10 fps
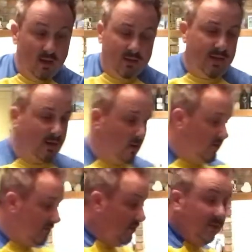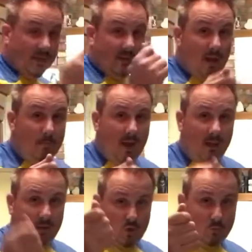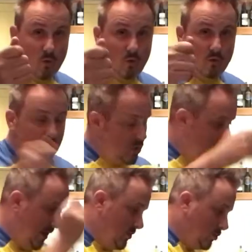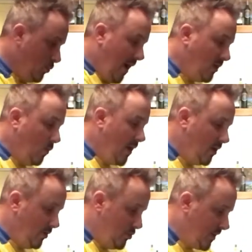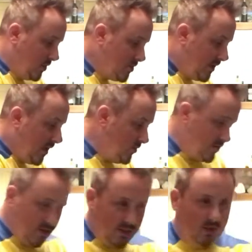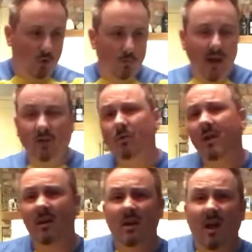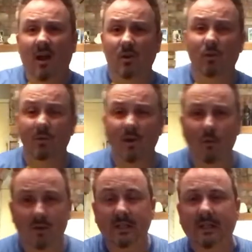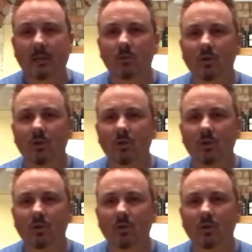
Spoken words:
Take it off, get that mallet smooth, and just whack away at it on your kitchen counter, and then go back, do that, I don't know, 3 or 4 times.